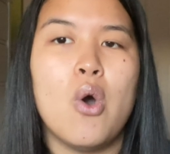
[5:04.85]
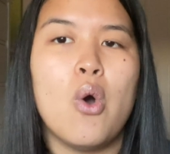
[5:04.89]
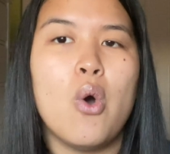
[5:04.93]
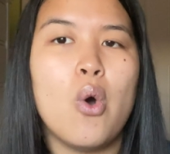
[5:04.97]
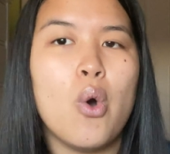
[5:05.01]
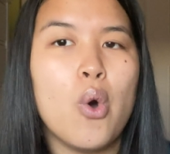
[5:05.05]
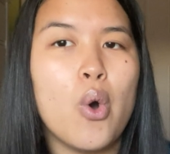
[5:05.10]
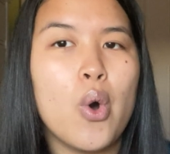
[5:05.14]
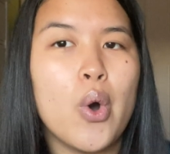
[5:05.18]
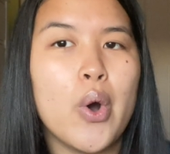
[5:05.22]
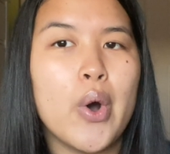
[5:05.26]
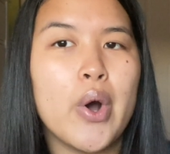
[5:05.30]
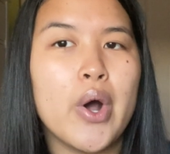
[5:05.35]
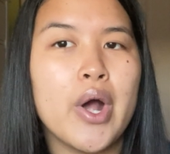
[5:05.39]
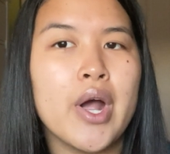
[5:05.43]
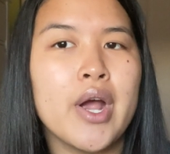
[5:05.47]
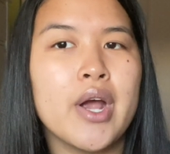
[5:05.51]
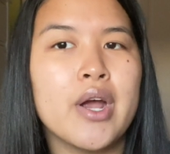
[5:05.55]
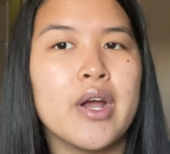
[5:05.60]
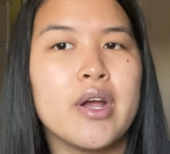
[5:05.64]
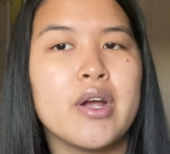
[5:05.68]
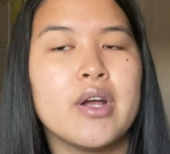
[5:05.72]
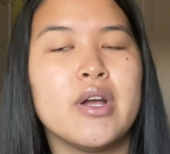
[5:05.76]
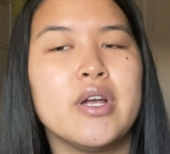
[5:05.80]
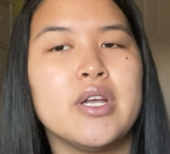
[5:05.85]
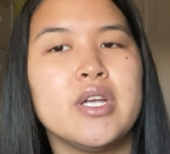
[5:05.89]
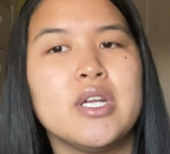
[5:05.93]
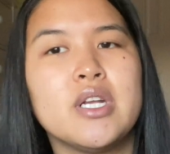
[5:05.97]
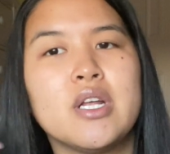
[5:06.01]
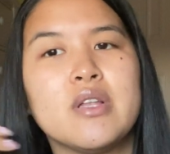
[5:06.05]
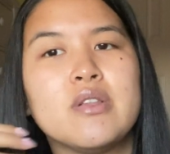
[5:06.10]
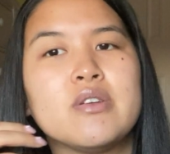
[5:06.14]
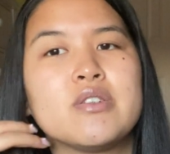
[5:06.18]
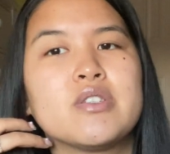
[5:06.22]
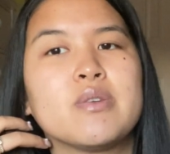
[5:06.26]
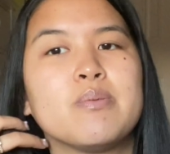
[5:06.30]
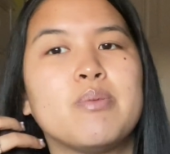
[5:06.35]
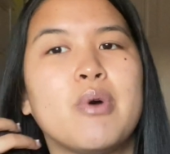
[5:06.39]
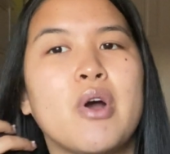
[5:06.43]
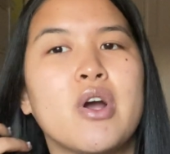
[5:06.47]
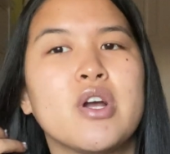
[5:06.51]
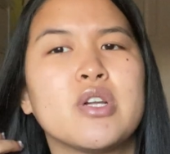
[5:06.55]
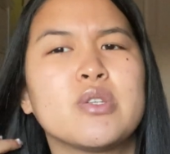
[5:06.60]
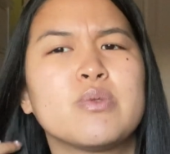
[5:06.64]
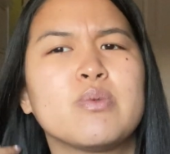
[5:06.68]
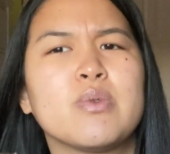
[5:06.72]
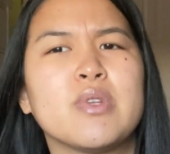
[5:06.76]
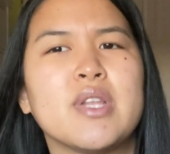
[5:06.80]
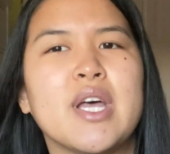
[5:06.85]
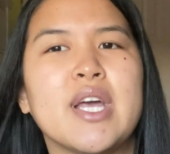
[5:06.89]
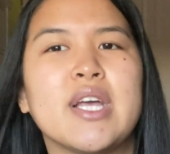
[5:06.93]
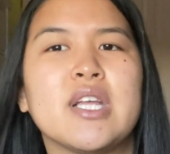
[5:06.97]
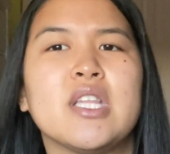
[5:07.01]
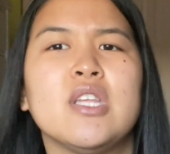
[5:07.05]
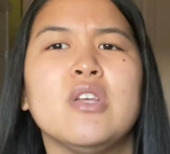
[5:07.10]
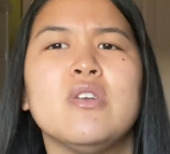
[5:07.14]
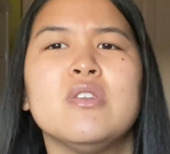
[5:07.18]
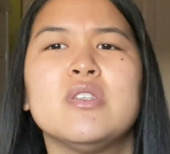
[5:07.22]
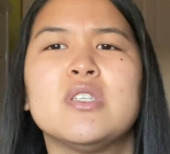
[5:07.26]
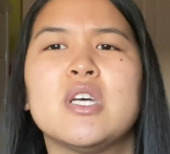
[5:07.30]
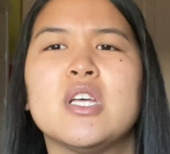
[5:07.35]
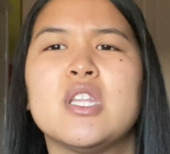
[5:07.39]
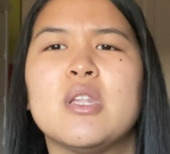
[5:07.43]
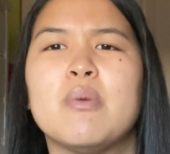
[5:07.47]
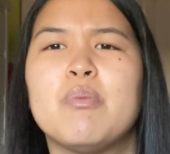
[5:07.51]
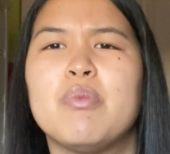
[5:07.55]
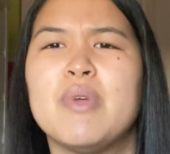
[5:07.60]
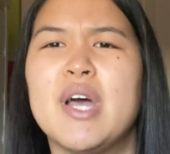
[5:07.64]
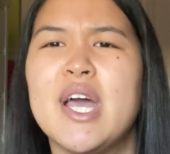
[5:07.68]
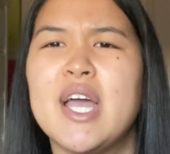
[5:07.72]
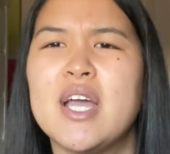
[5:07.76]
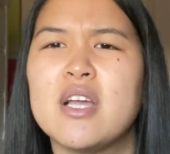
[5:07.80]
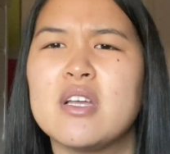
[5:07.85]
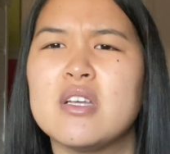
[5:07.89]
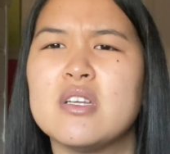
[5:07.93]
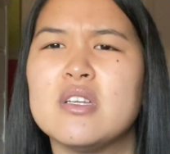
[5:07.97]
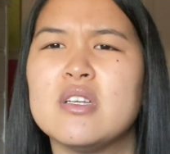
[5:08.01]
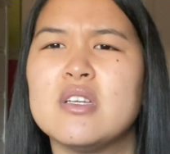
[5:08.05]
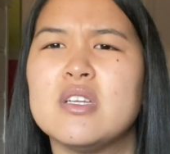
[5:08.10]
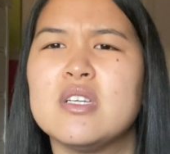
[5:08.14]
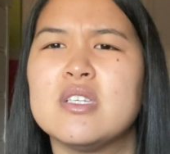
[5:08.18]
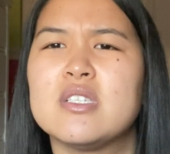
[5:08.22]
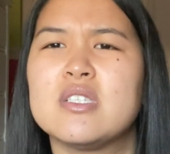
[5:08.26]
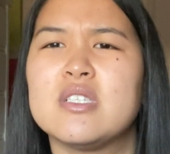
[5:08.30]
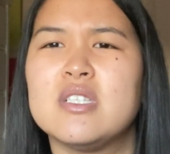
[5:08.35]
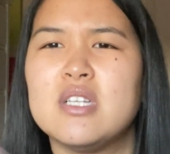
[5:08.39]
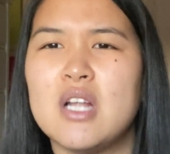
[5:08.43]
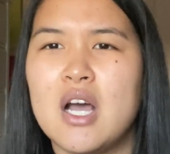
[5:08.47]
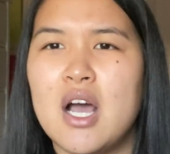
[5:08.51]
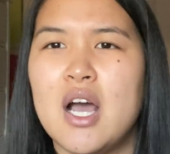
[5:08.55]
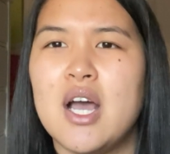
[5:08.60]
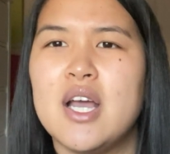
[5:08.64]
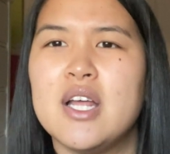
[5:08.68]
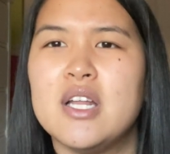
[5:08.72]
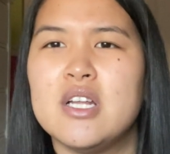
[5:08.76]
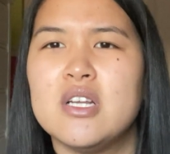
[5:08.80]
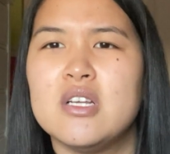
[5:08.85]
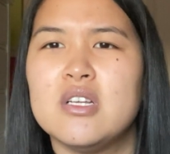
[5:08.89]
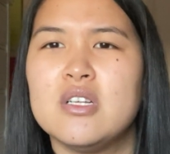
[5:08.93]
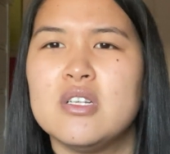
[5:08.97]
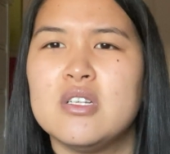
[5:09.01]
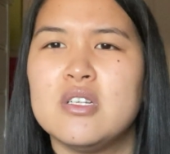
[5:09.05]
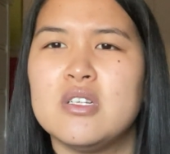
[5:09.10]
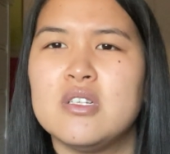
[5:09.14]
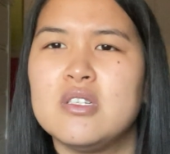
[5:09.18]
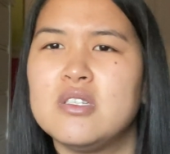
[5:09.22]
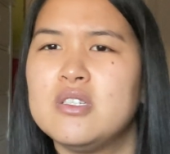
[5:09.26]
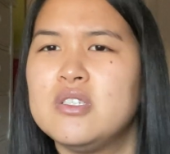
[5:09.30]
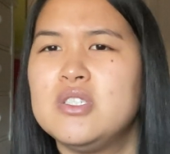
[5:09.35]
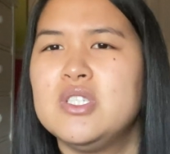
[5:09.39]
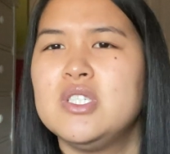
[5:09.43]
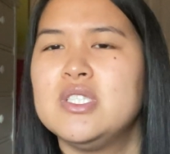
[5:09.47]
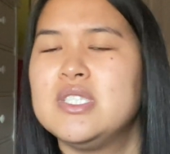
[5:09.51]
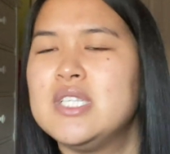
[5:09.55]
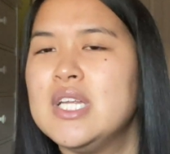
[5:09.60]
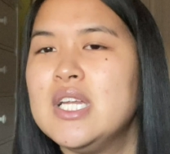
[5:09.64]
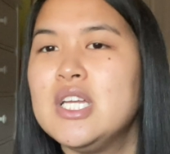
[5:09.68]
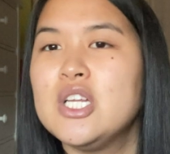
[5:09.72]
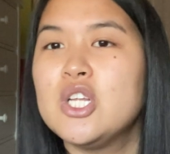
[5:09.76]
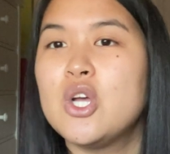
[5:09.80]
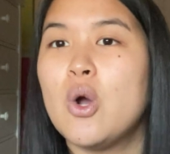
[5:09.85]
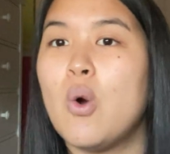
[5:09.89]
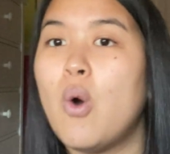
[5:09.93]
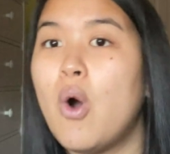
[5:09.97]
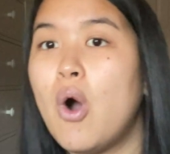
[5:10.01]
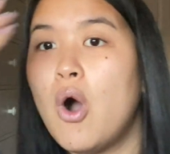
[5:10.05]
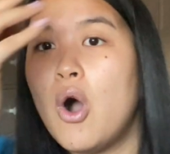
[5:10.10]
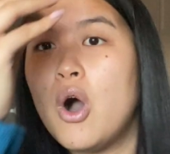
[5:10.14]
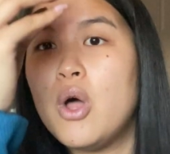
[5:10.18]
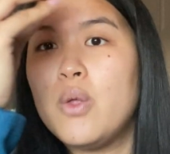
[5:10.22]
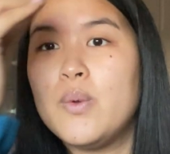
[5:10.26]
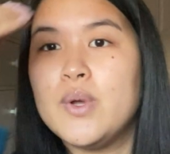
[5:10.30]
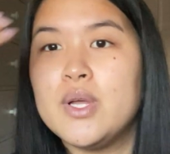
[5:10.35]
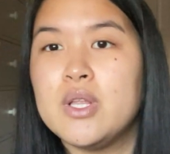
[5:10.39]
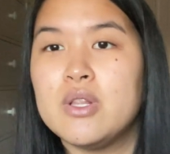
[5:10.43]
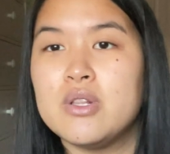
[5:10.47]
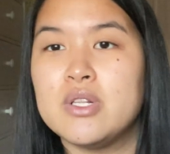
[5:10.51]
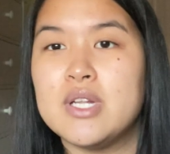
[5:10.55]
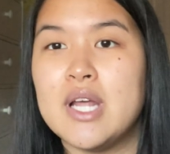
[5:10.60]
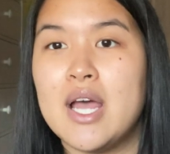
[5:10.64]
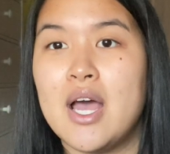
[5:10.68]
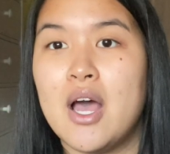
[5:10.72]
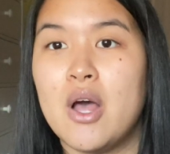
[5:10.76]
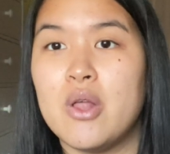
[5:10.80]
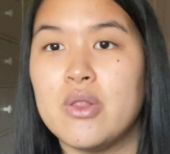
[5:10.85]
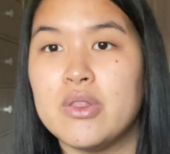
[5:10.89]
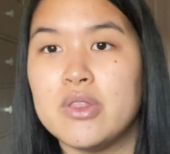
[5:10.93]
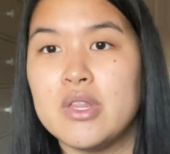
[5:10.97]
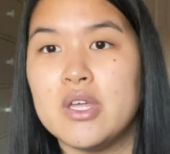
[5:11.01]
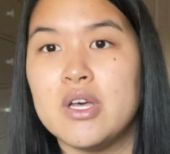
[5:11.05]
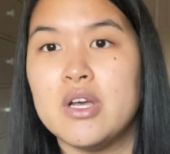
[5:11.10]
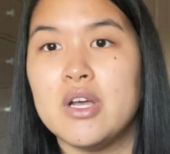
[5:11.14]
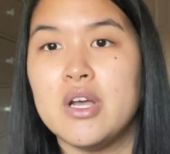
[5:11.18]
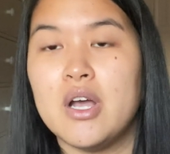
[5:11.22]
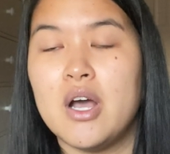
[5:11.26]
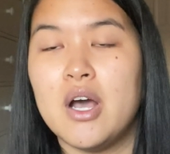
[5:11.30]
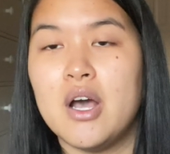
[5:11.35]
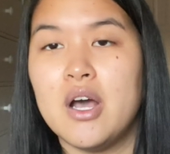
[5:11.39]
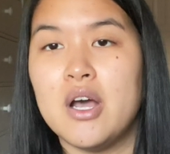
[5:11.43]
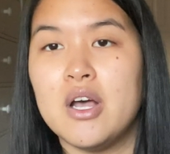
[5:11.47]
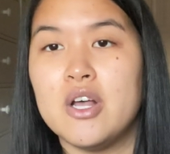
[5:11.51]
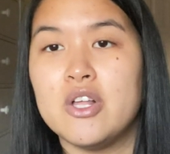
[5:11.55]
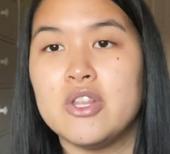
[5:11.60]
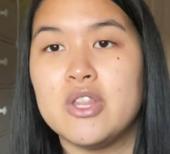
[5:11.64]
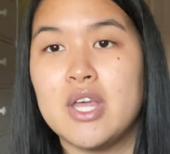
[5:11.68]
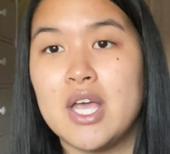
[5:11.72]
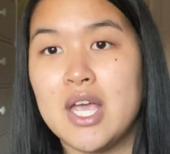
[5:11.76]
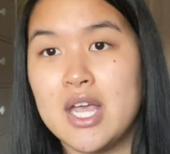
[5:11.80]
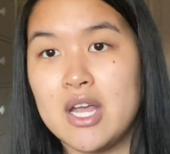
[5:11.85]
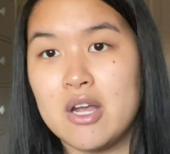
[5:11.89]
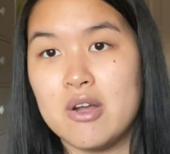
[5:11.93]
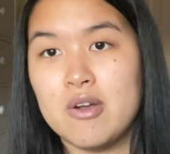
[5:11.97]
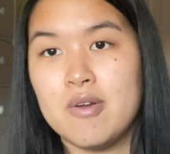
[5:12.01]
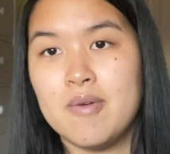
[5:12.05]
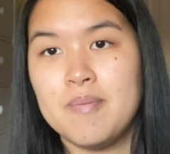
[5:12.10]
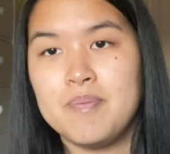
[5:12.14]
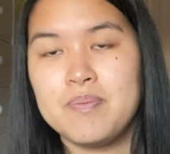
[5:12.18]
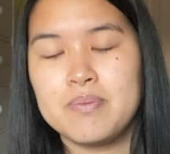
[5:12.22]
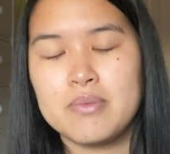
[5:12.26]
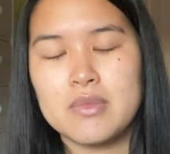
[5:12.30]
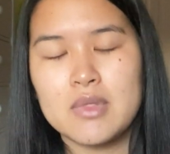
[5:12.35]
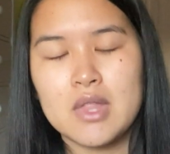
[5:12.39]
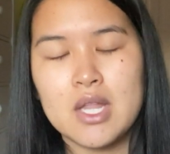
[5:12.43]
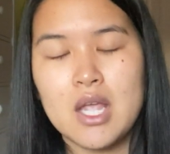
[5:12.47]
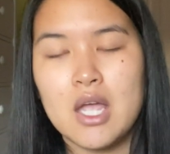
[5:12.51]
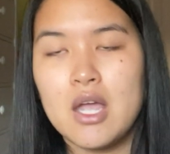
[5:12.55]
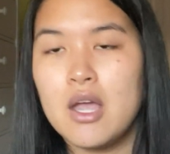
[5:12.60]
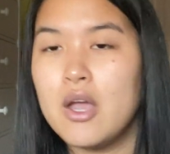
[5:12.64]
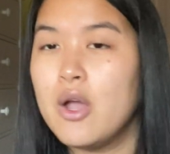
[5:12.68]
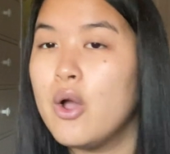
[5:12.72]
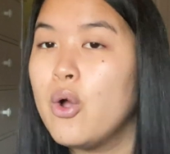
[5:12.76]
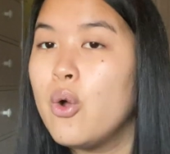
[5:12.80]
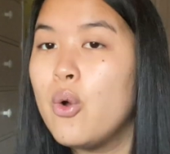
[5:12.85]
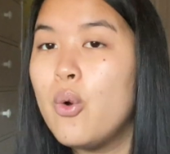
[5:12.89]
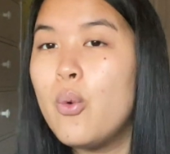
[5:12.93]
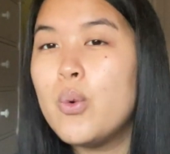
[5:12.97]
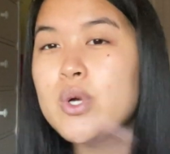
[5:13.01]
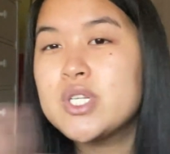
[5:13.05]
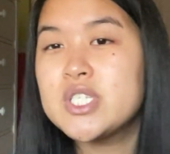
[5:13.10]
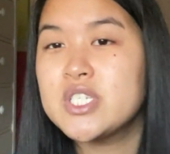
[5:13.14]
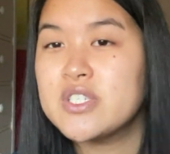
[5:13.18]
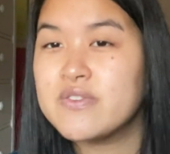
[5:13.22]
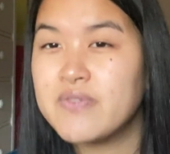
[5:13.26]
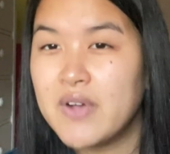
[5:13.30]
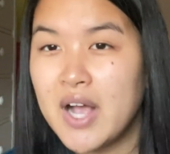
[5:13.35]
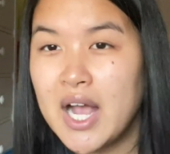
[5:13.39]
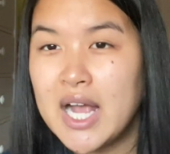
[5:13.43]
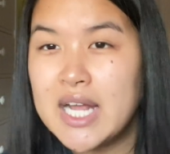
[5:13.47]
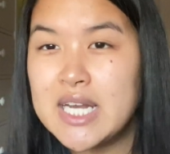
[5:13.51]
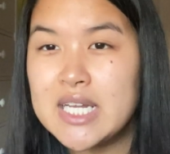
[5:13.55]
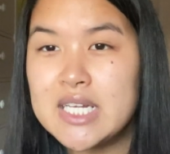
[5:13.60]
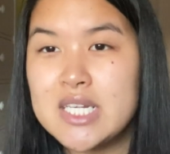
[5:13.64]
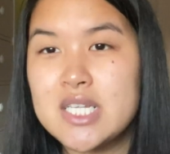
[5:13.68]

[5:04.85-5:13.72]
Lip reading: Or, you know, there's some parts where like you can tell the black is not, just didn't go all the way down the hair, which is fine.